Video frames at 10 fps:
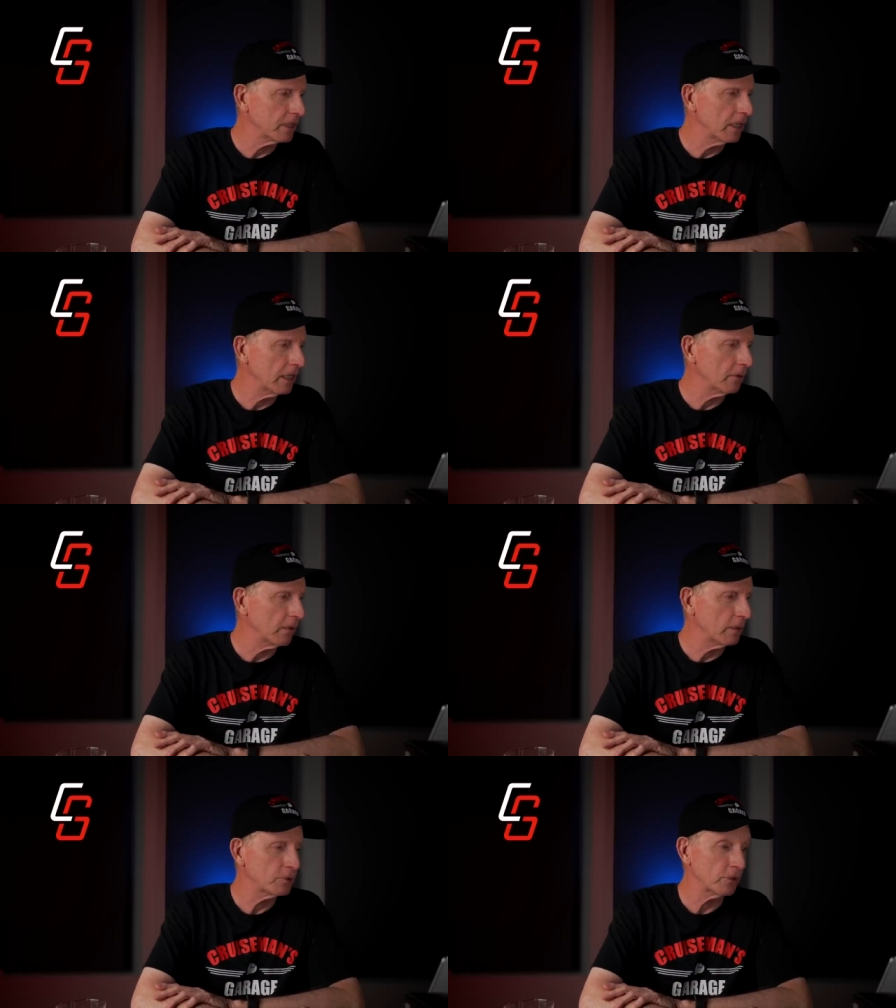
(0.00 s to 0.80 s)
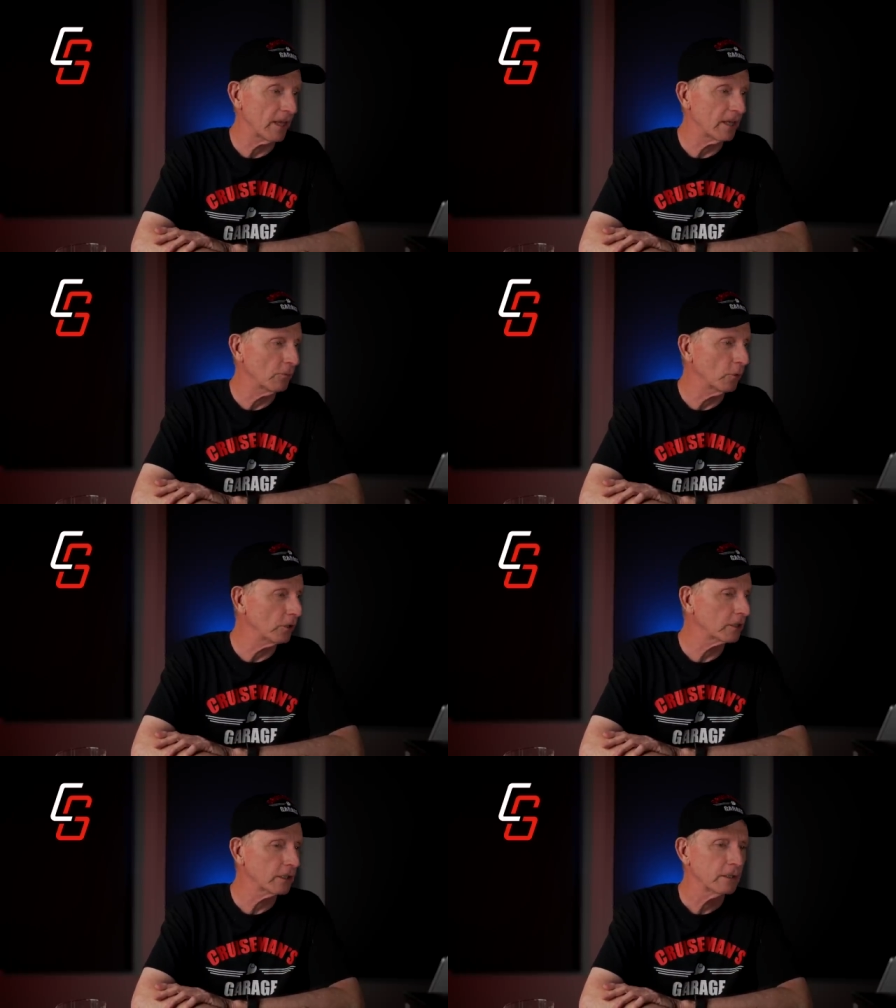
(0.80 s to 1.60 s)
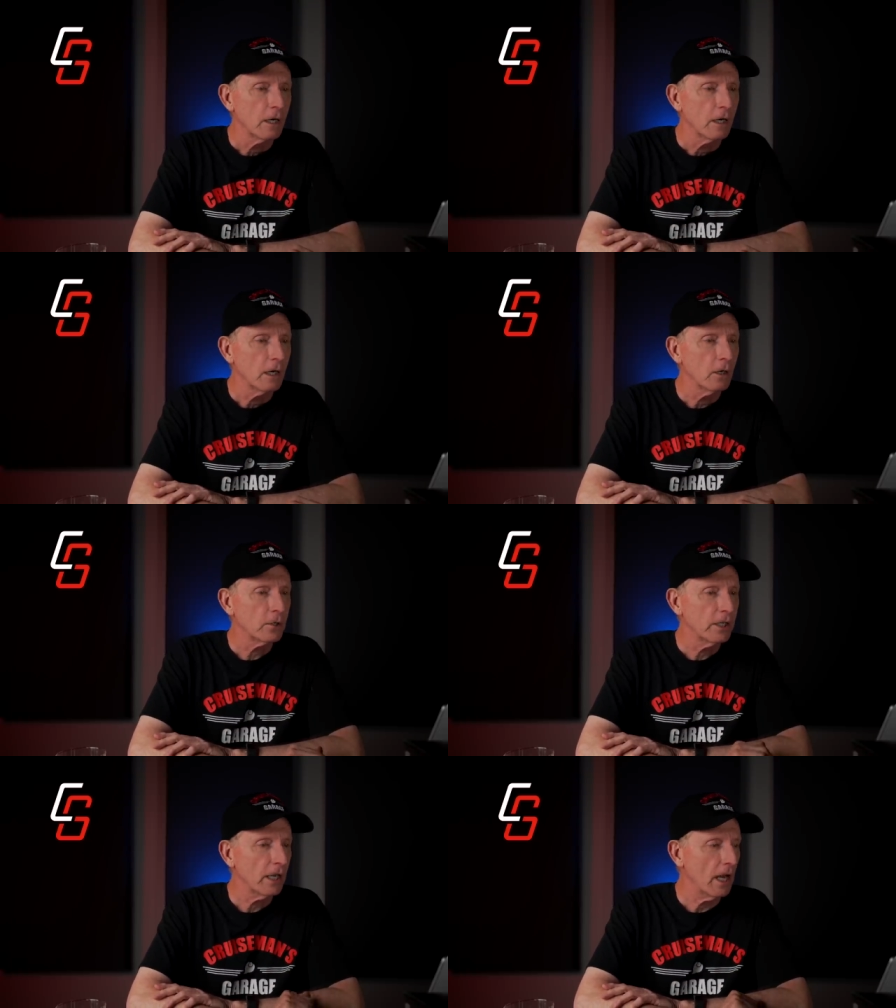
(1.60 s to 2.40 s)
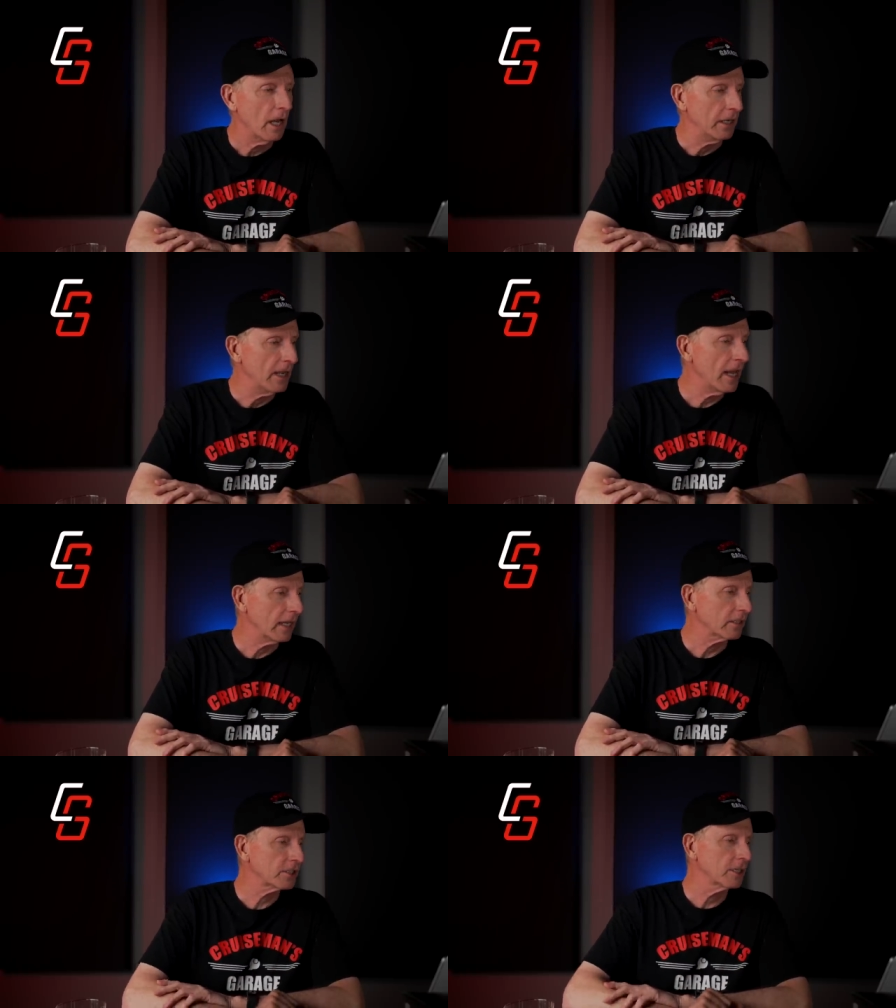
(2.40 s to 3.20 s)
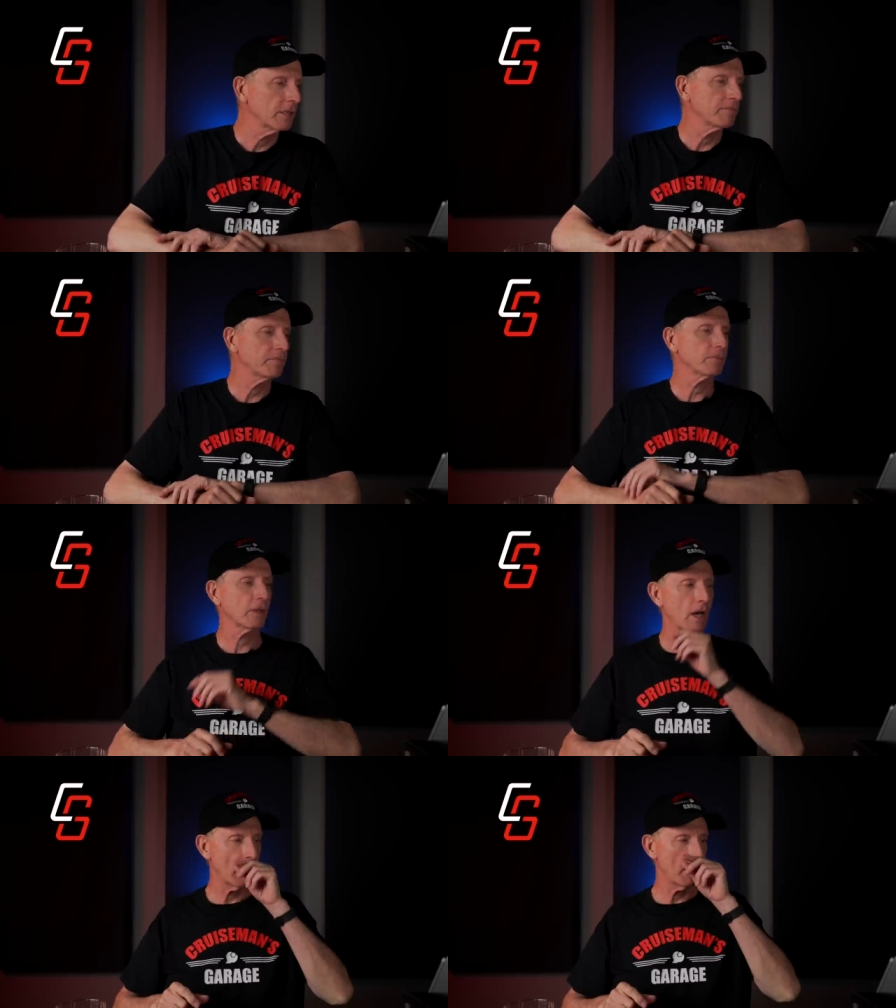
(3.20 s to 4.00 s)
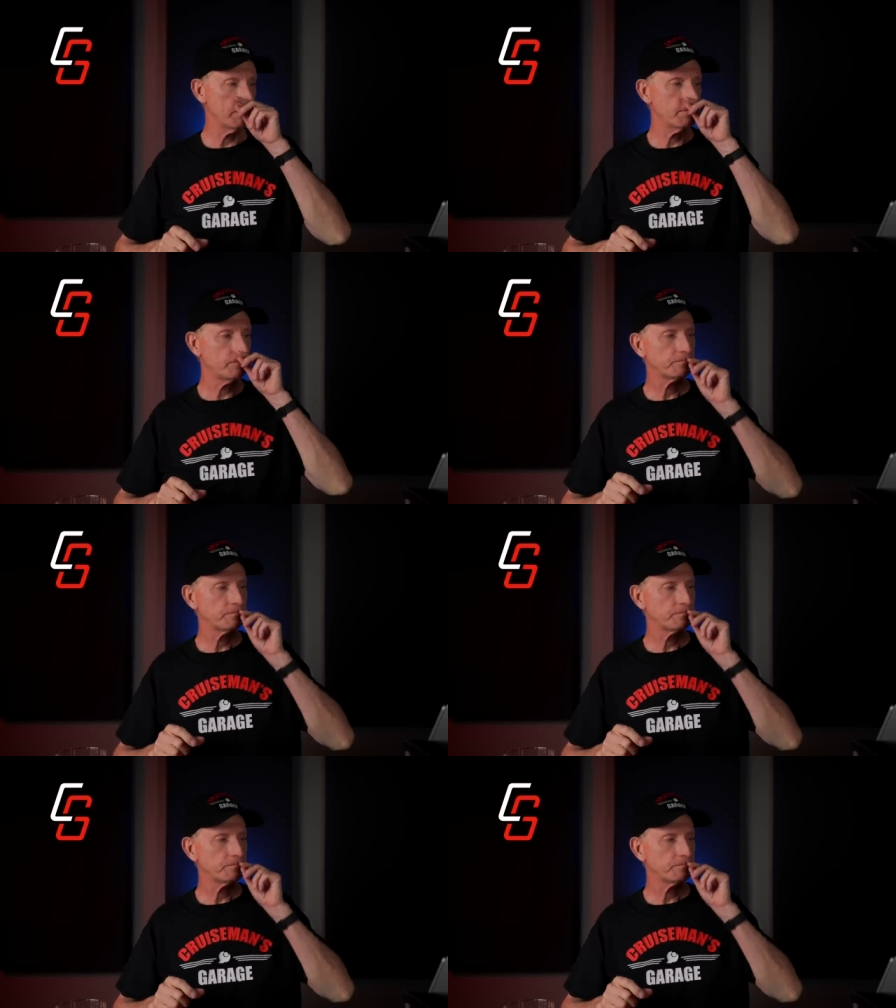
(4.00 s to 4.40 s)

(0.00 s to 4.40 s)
Anyway, I'm sure that worked. Okay, next. Um,